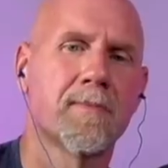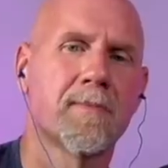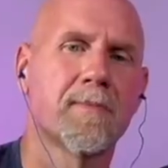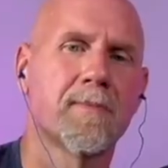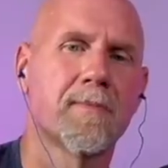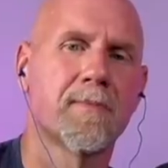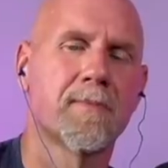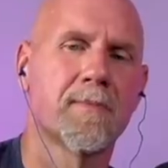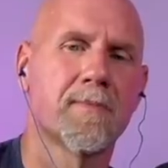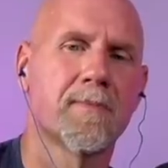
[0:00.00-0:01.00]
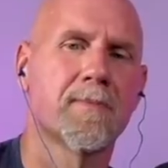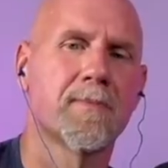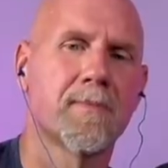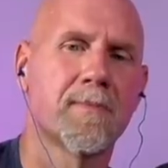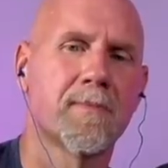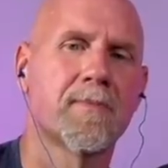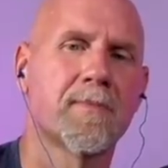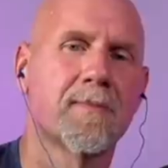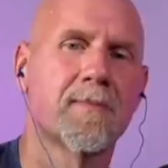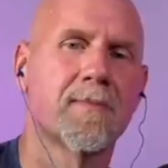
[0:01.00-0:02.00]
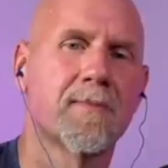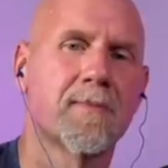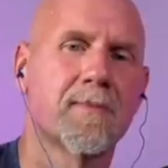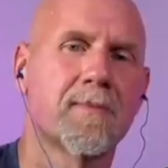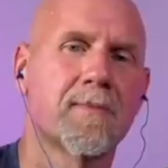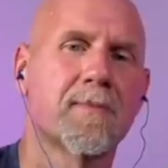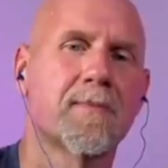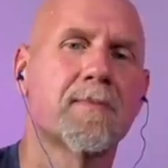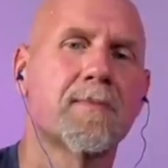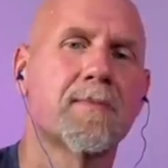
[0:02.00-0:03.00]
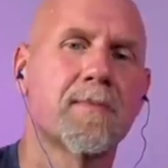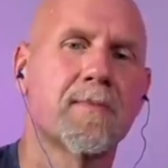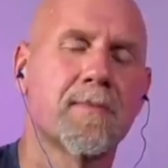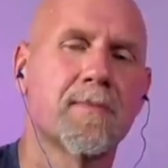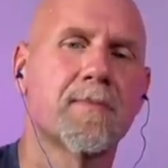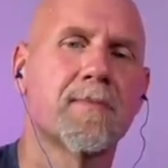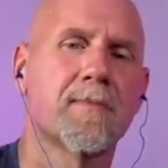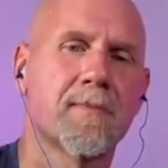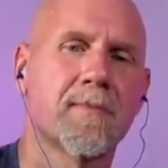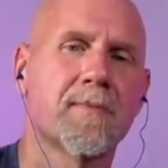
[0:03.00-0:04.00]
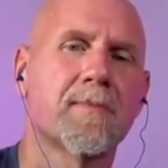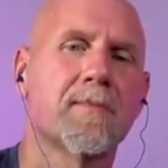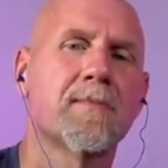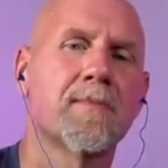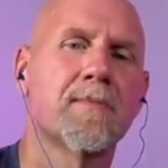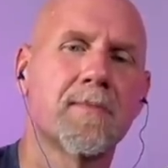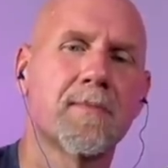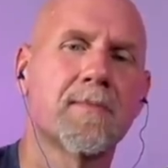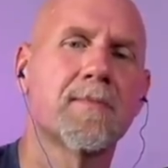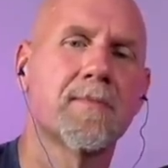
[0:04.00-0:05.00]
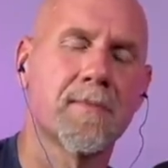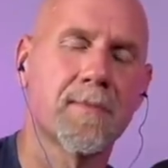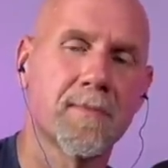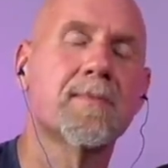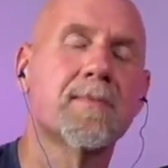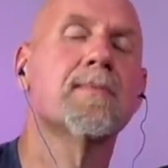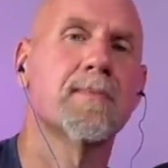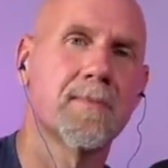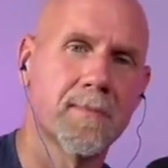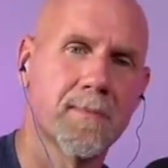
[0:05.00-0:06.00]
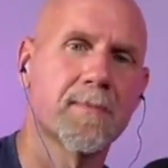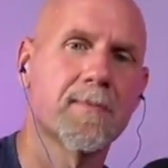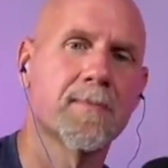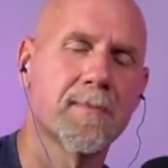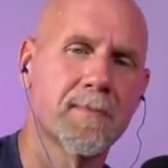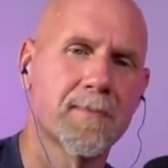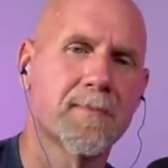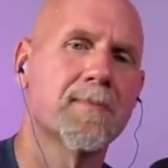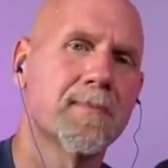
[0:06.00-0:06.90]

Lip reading: This person isn't speaking.